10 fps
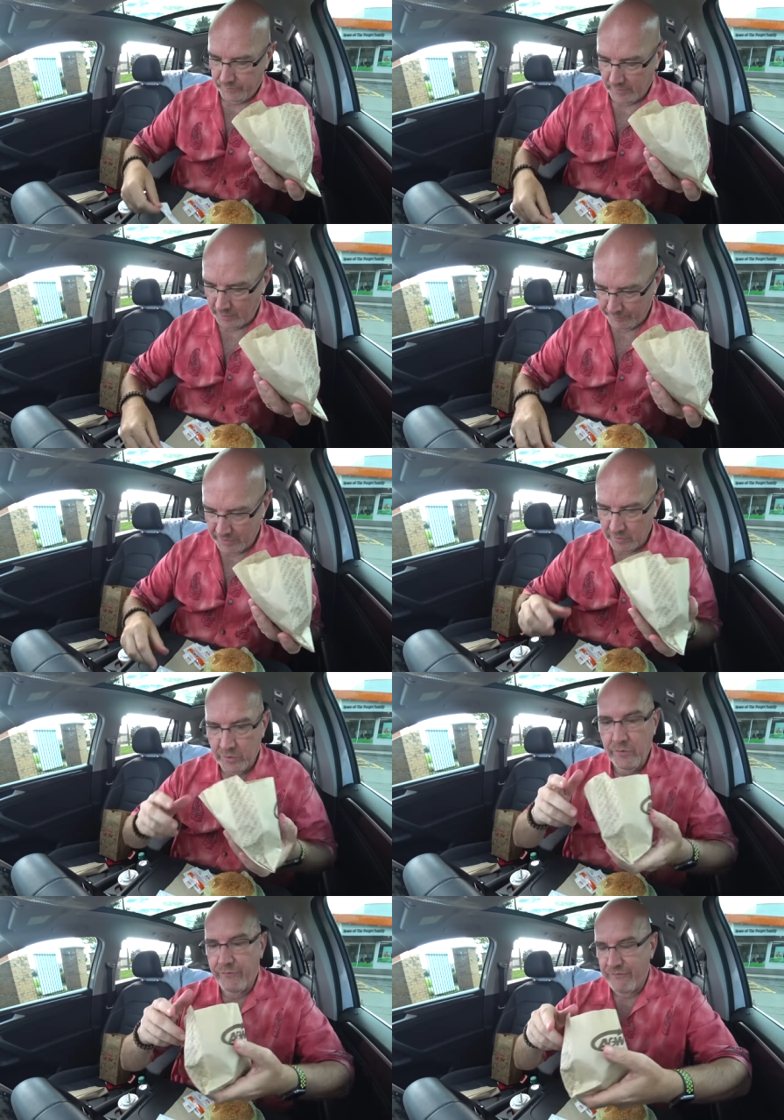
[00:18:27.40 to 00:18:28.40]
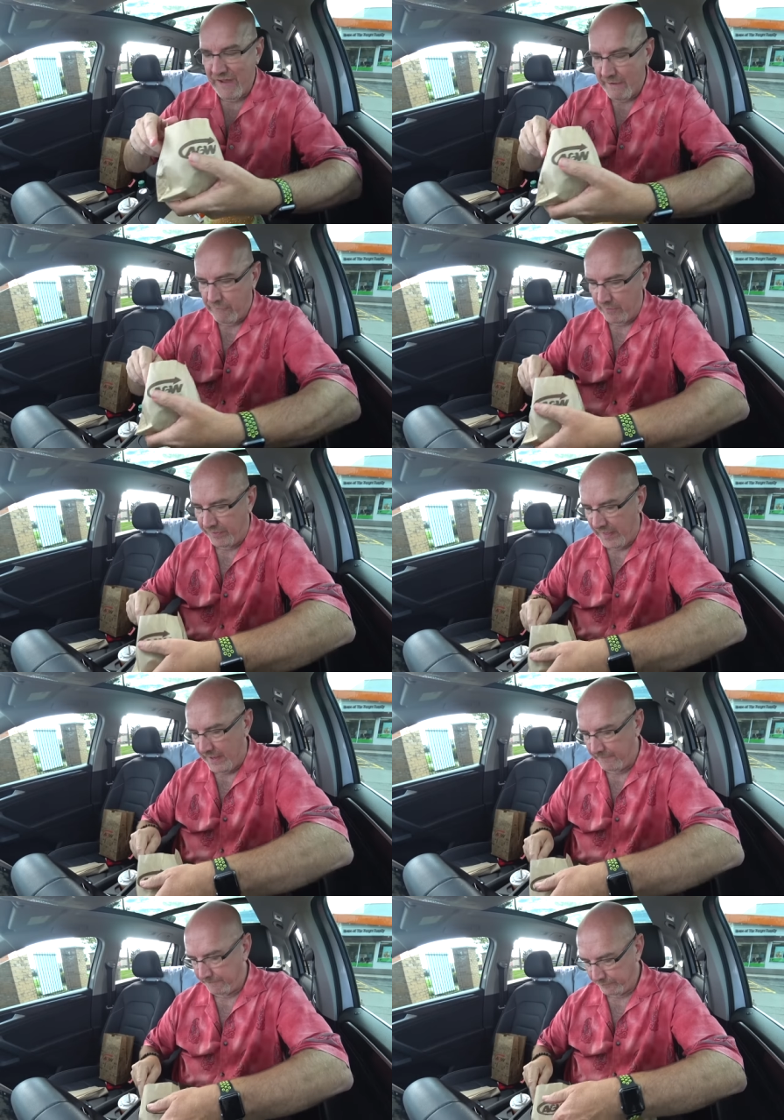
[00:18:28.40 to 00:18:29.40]
It'll be your new favorite
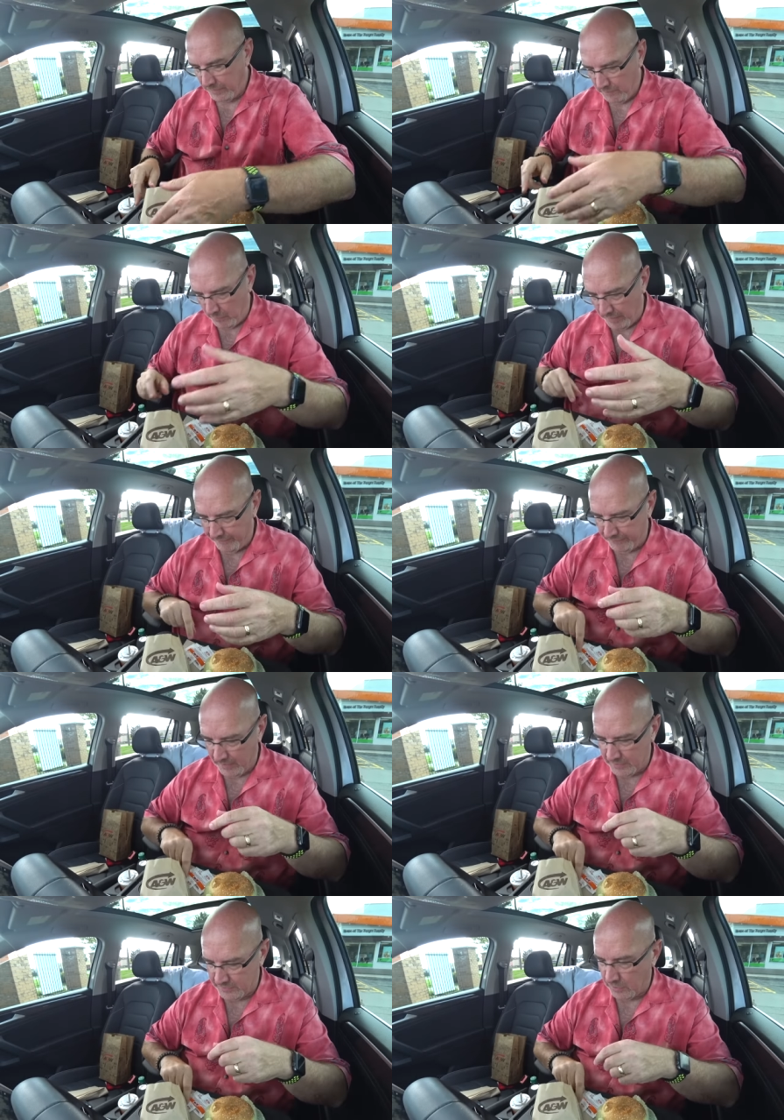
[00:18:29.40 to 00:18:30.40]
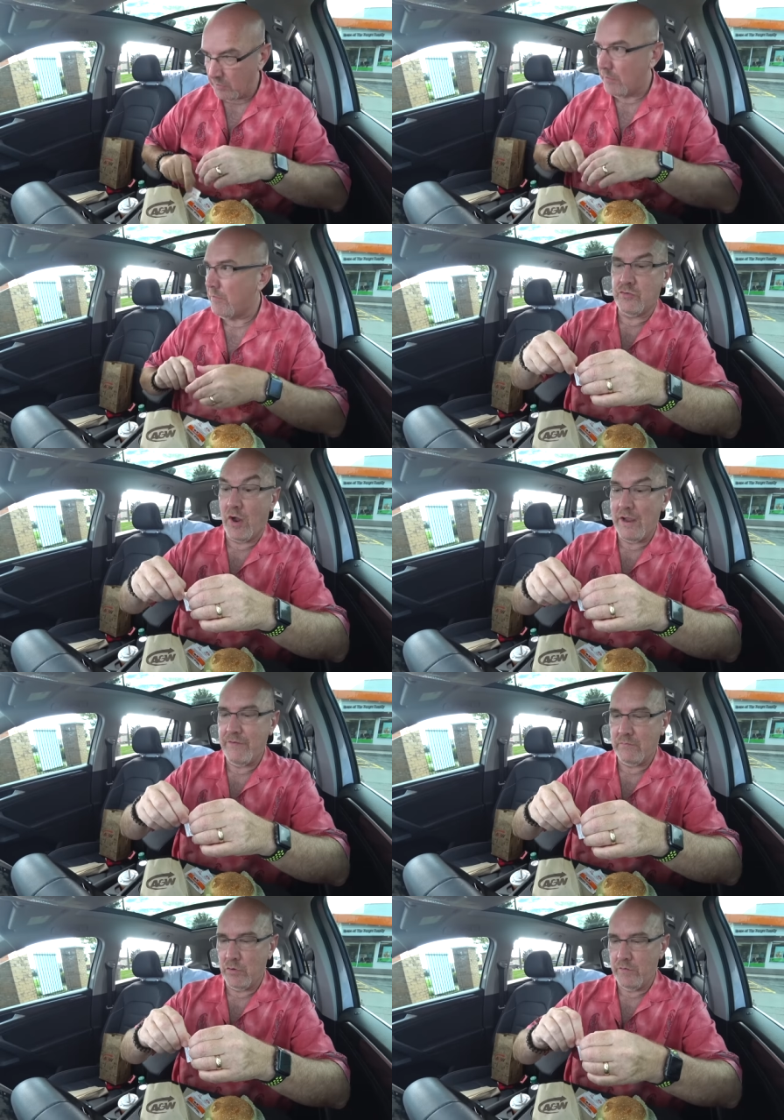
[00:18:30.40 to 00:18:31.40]
thing my wife and I used to go to
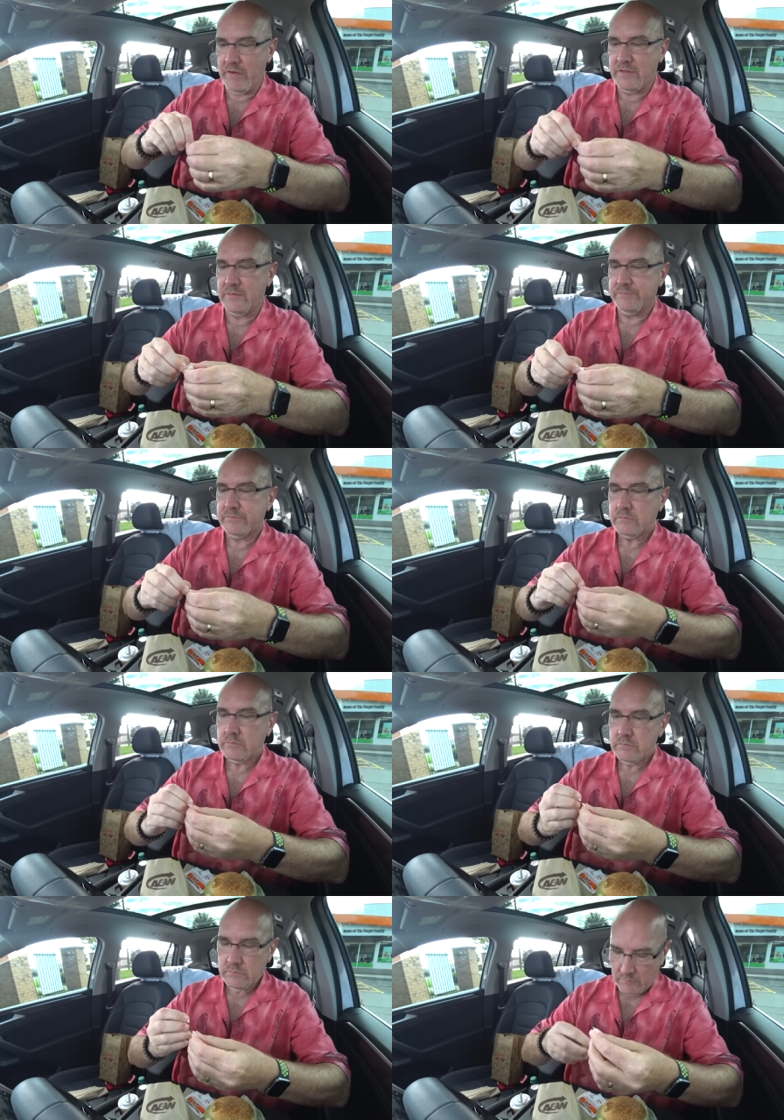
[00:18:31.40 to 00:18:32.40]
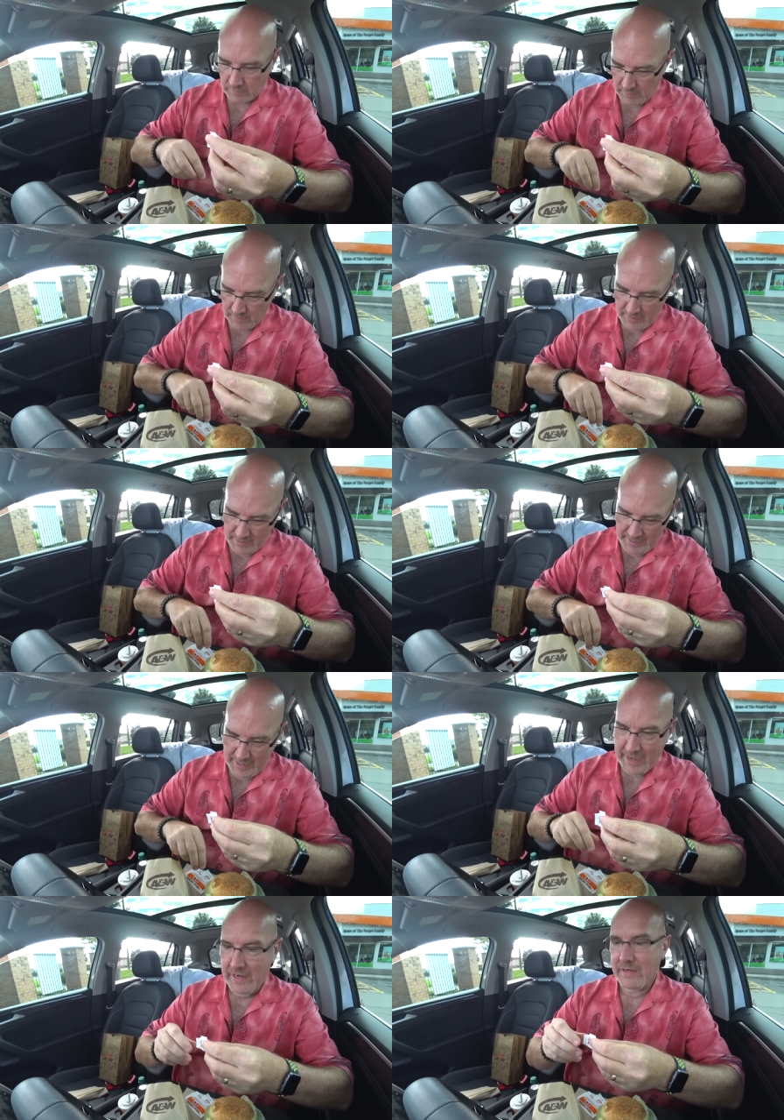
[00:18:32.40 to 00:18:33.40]
drive-in movies,
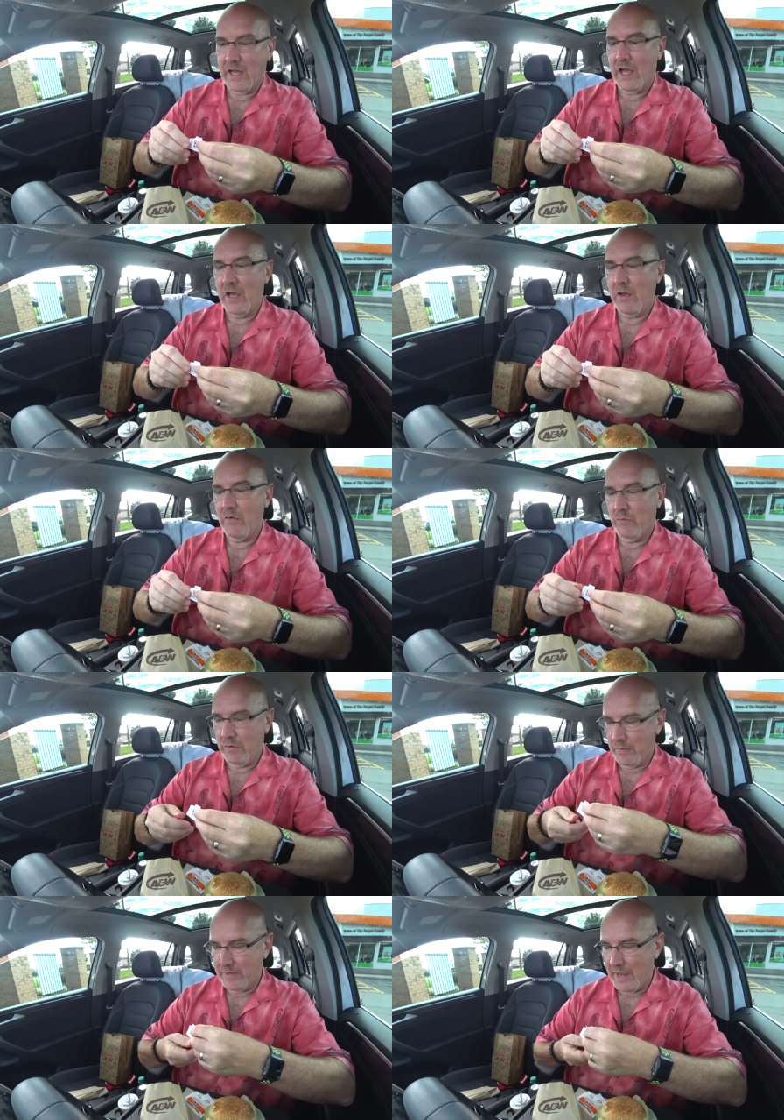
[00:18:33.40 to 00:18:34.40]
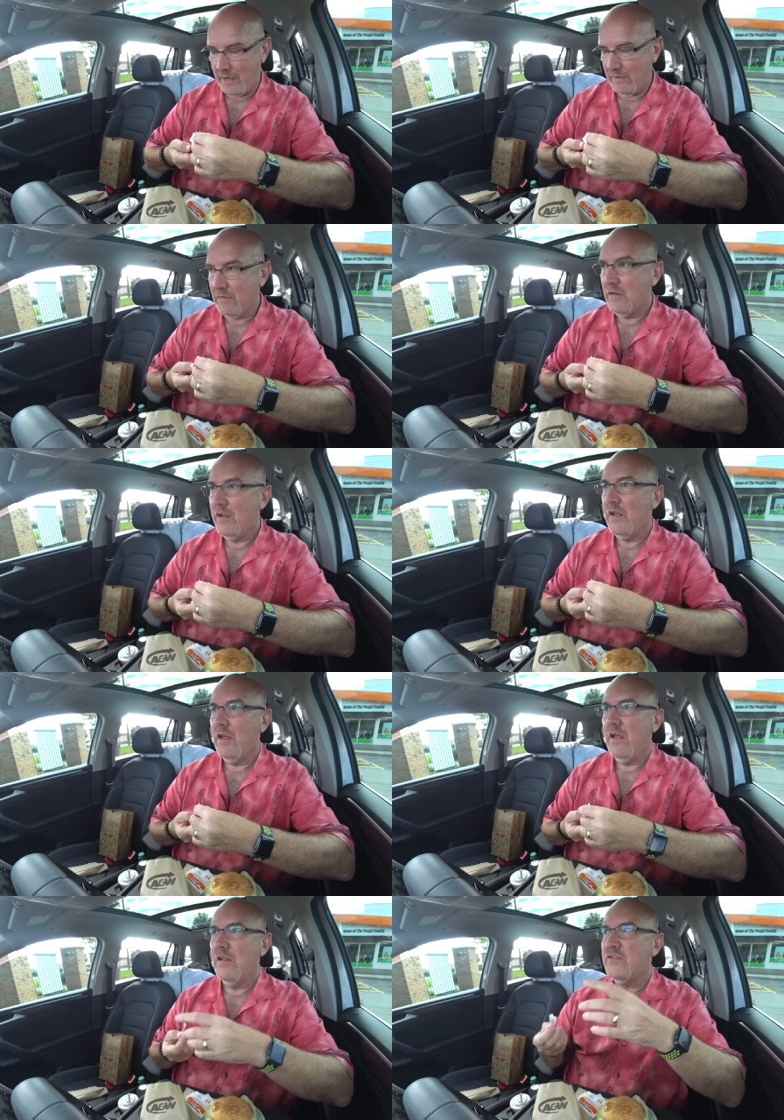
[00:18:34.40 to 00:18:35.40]
and uh, we would get
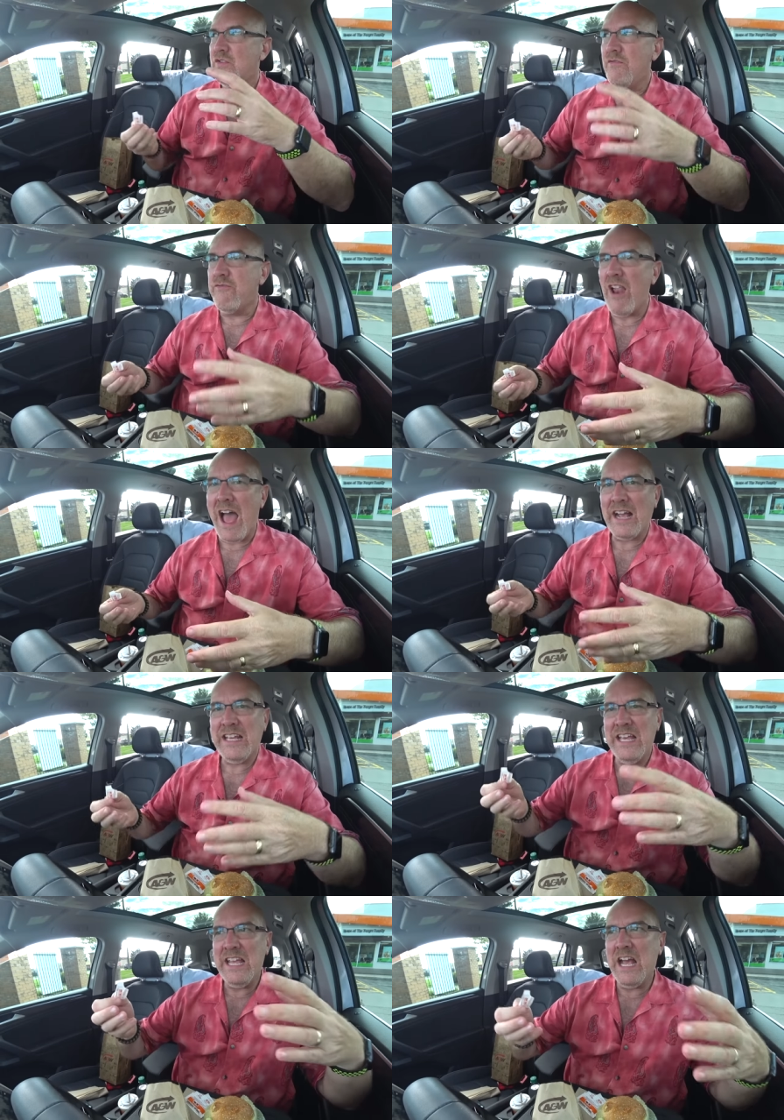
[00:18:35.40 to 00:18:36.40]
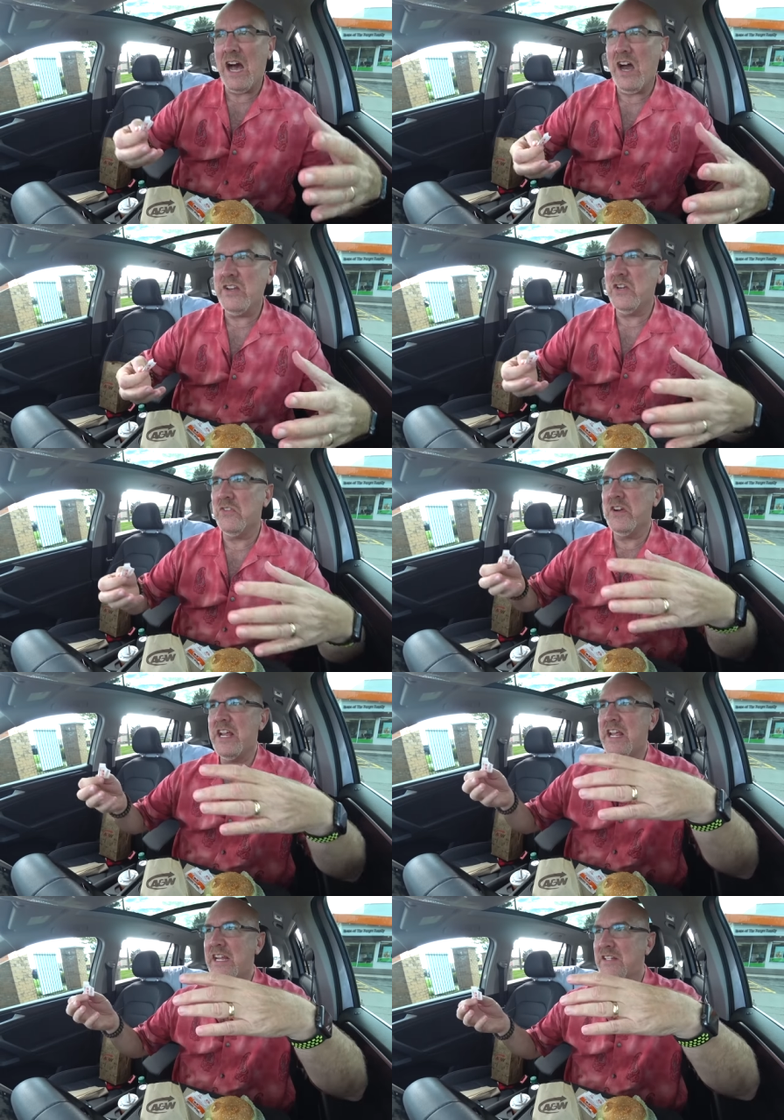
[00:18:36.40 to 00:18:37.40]
souvlaki, onion
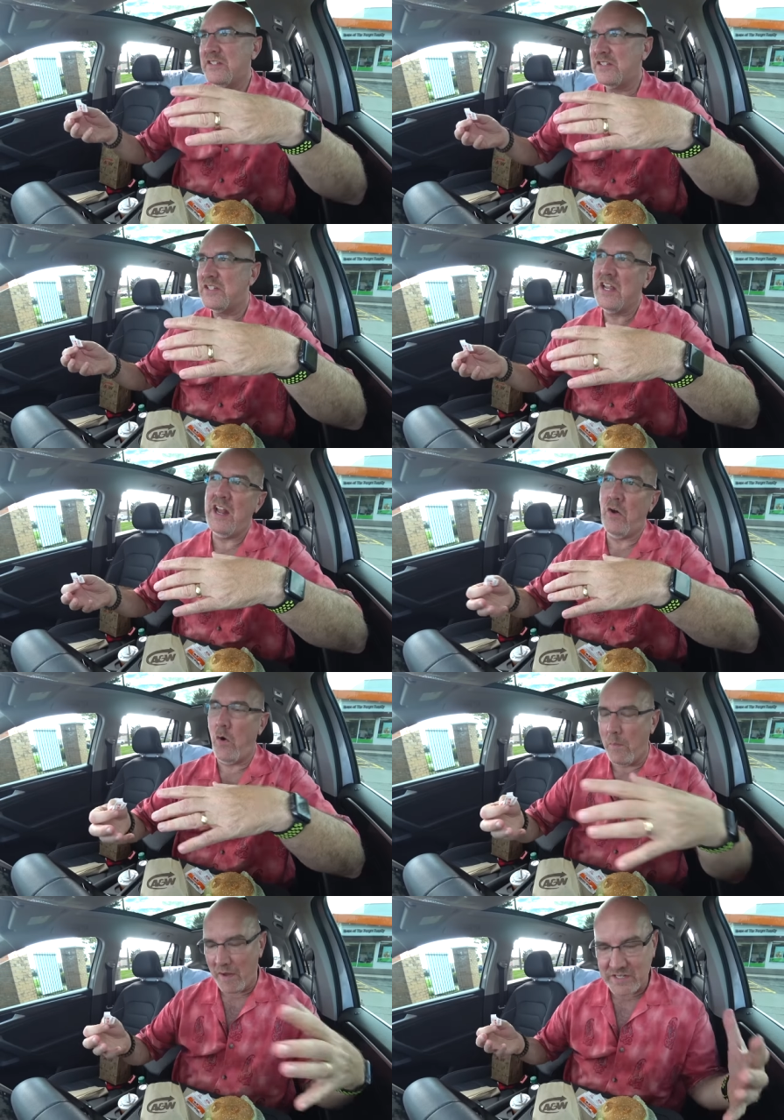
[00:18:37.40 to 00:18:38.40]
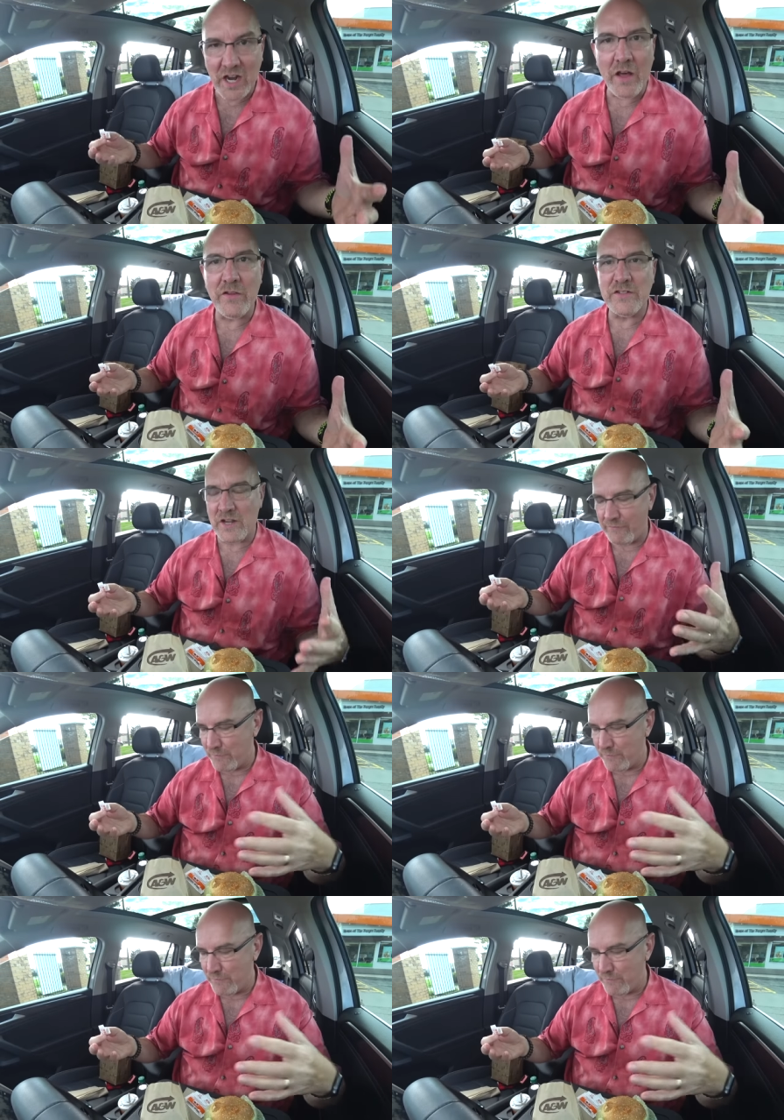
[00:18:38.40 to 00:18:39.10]
rings, and a whole bunch of other stuff,